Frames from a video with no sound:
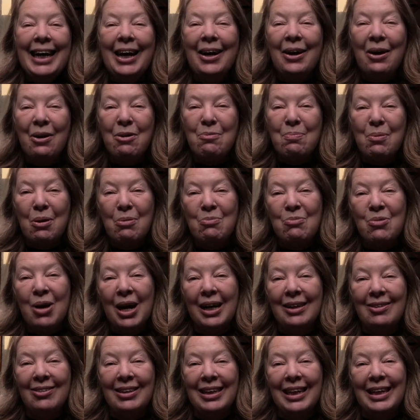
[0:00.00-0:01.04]
I hope I'm
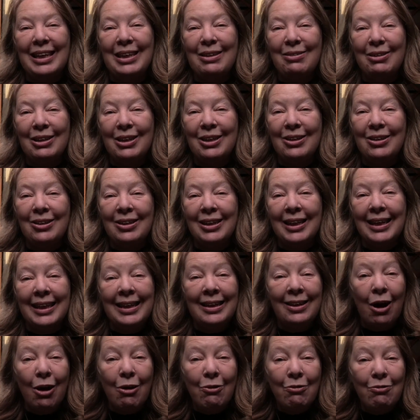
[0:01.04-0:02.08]
waxing lyrical
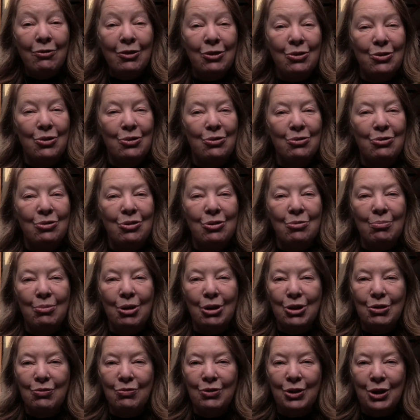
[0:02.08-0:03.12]
enough and not too
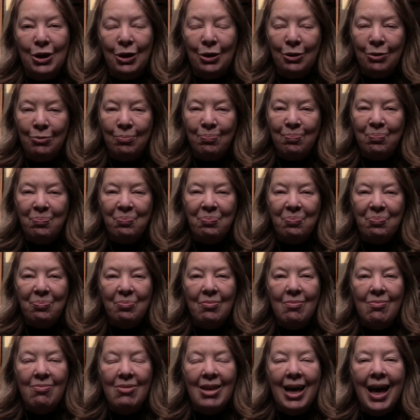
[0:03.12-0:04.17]
much for you,
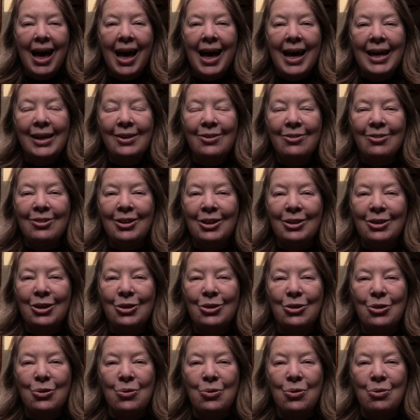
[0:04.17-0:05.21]
and
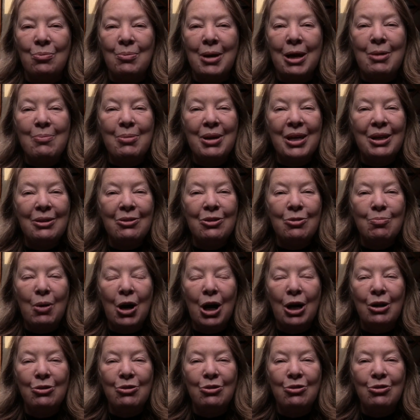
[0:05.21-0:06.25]
that you're maybe
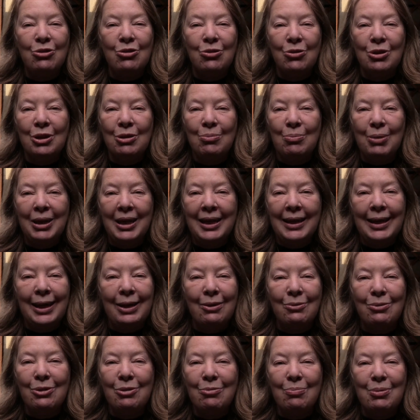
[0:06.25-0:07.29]
inspired to join me.
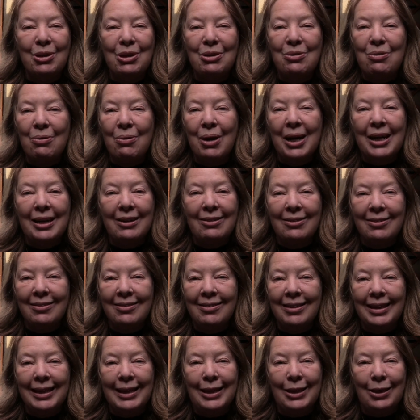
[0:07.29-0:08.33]
It would be great to
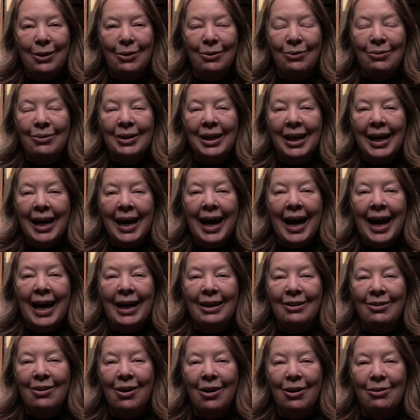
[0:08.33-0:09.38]
see you,
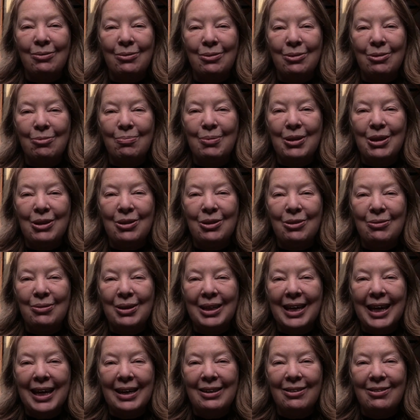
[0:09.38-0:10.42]
and I will speak to you
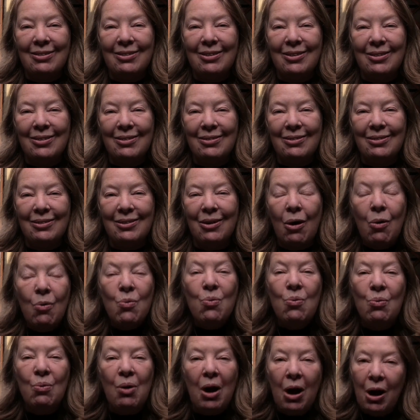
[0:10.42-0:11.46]
again soon.
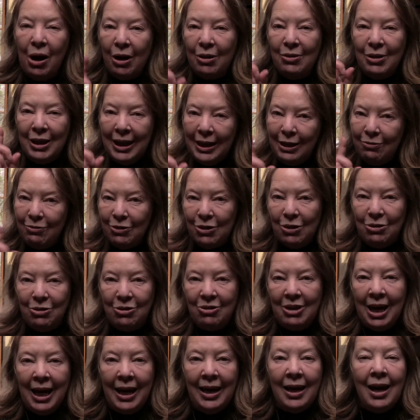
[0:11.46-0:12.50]
Oh, I nearly forgot
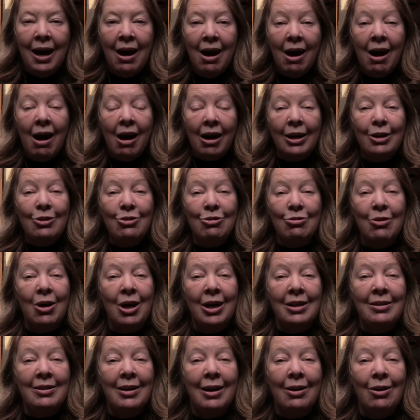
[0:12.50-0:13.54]
to say, I
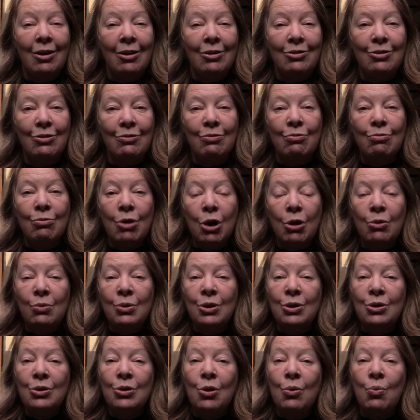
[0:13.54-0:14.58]
tried a glass of
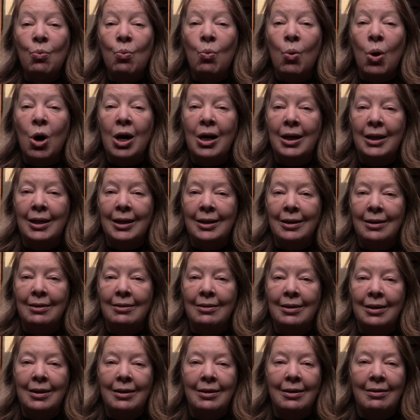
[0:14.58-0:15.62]
Rowan wine
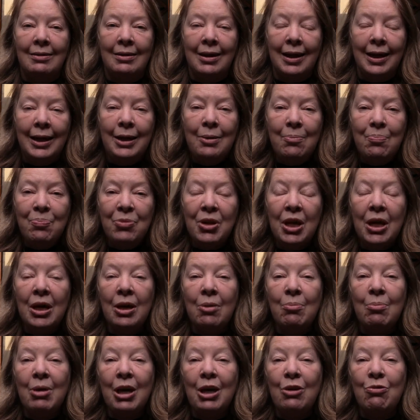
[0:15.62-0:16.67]
the other day,
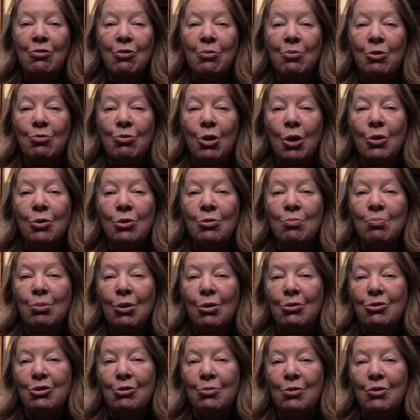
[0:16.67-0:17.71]
made from the rowan
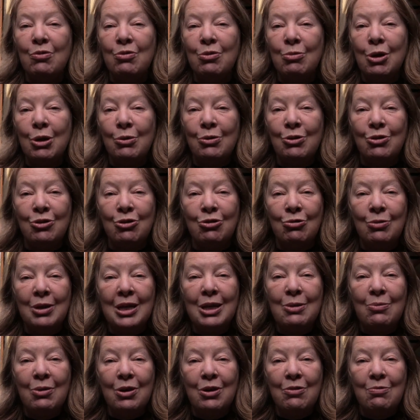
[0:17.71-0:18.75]
blossom of the rowan
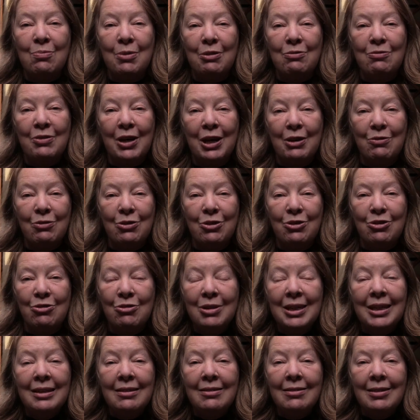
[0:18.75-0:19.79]
tree, one of my favourite
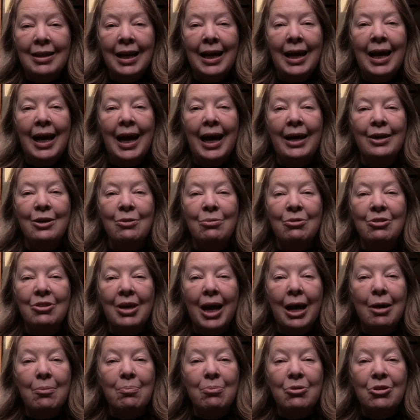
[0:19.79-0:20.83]
trees, and it was
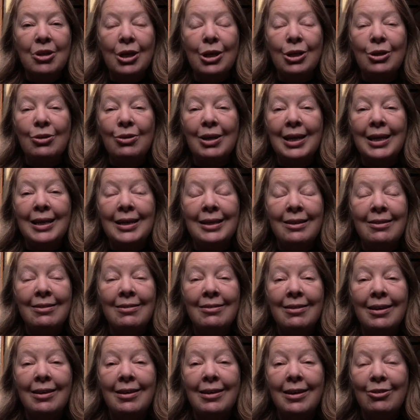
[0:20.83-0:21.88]
absolutely
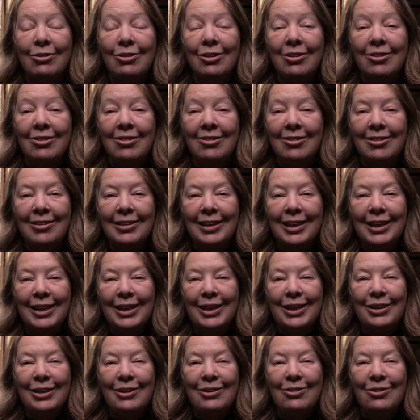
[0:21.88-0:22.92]
delicious.
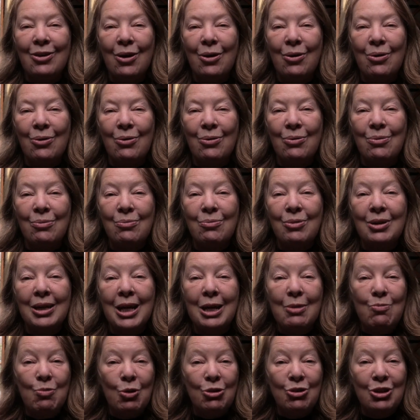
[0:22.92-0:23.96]
So
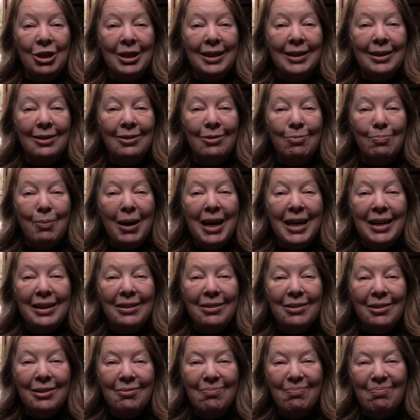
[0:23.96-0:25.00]
keep watching this
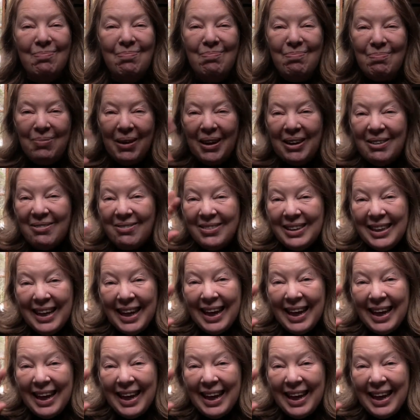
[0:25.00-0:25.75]
space. Bye for